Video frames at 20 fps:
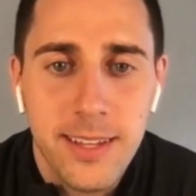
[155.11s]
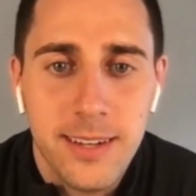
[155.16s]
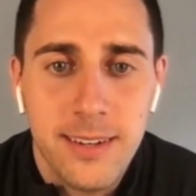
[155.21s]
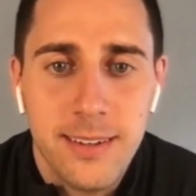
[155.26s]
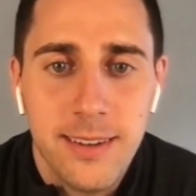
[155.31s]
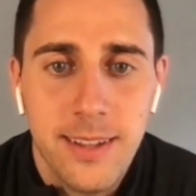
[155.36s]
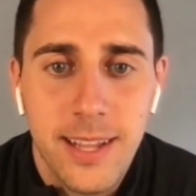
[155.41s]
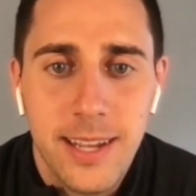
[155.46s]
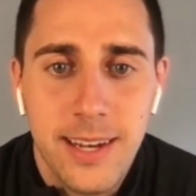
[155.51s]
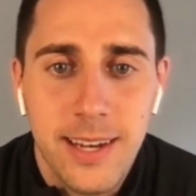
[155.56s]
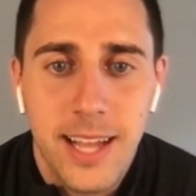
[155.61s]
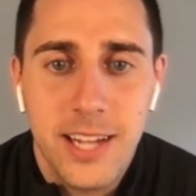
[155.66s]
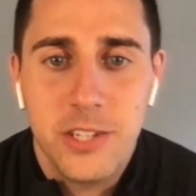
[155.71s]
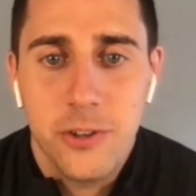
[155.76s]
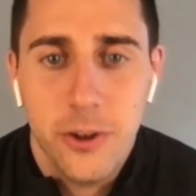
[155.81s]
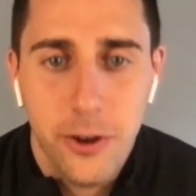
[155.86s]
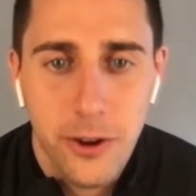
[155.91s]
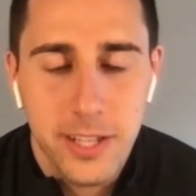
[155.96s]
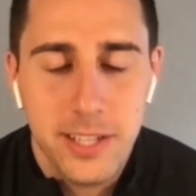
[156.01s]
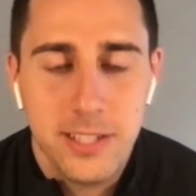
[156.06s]
And and as
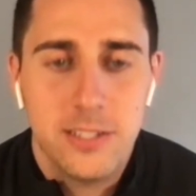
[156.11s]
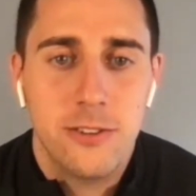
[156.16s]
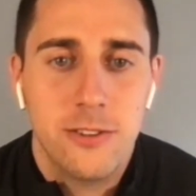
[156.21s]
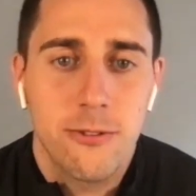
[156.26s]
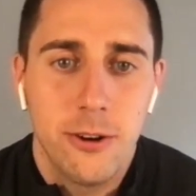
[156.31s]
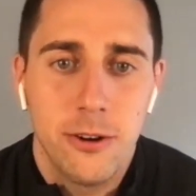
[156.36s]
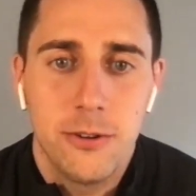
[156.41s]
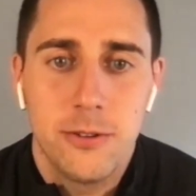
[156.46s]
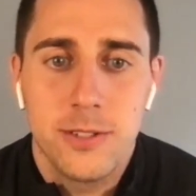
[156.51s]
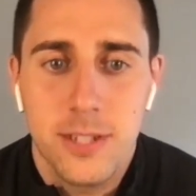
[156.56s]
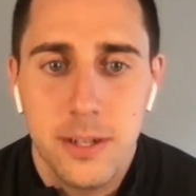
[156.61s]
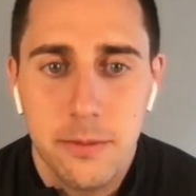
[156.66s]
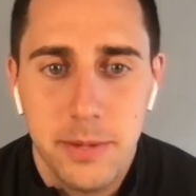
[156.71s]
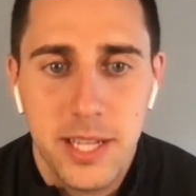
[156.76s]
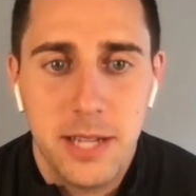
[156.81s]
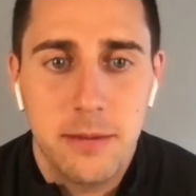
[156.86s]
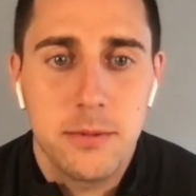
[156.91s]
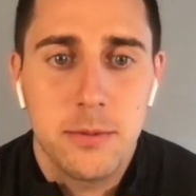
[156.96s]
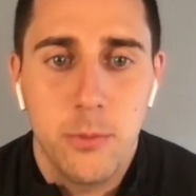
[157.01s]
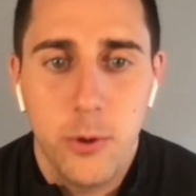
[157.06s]
your audience grows and it
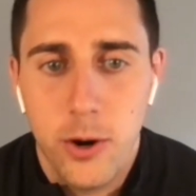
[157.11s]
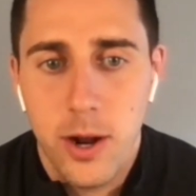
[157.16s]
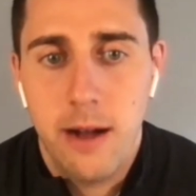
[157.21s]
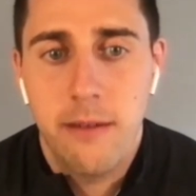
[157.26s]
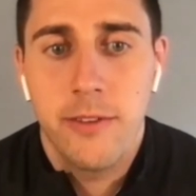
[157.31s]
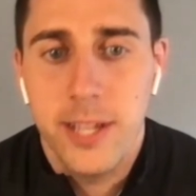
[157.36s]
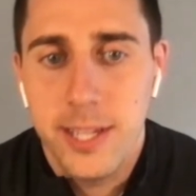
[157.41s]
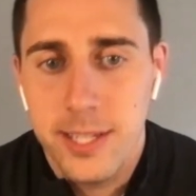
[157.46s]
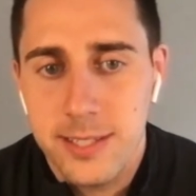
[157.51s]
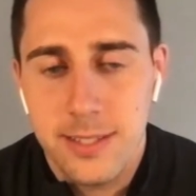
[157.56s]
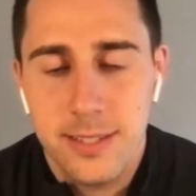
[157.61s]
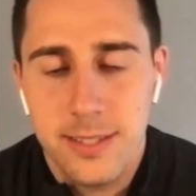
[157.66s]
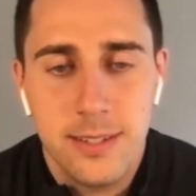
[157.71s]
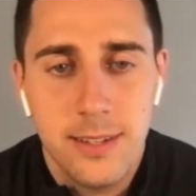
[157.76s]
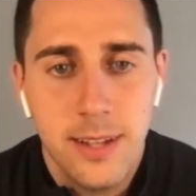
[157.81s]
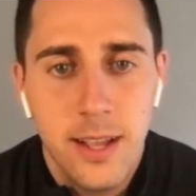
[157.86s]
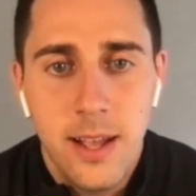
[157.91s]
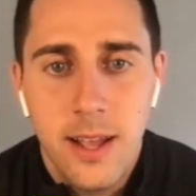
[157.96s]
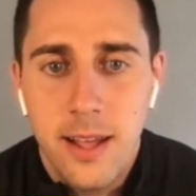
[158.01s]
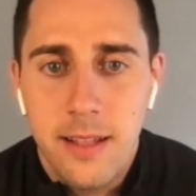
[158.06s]
becomes more obvious, and
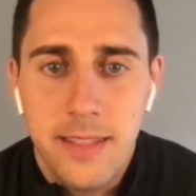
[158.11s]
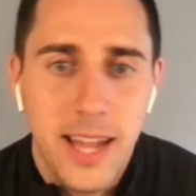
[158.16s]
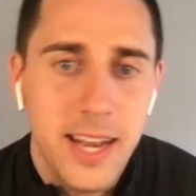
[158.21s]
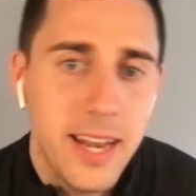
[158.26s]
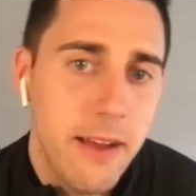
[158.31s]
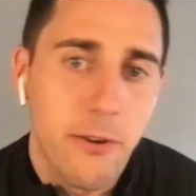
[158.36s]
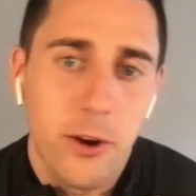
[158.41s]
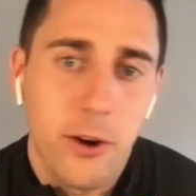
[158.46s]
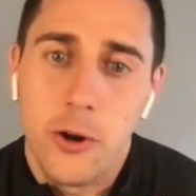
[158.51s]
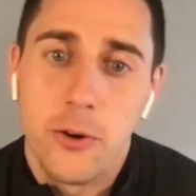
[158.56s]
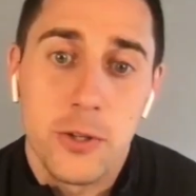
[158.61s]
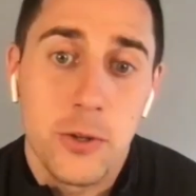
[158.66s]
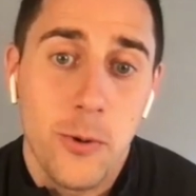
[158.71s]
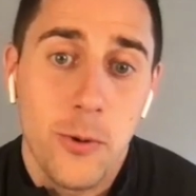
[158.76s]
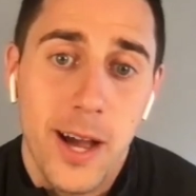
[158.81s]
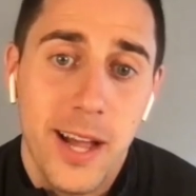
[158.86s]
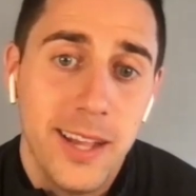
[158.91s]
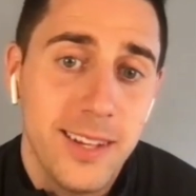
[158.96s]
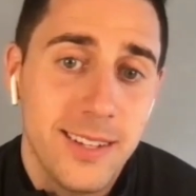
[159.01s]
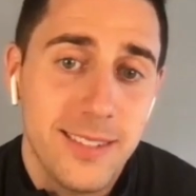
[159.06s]
that never goes away.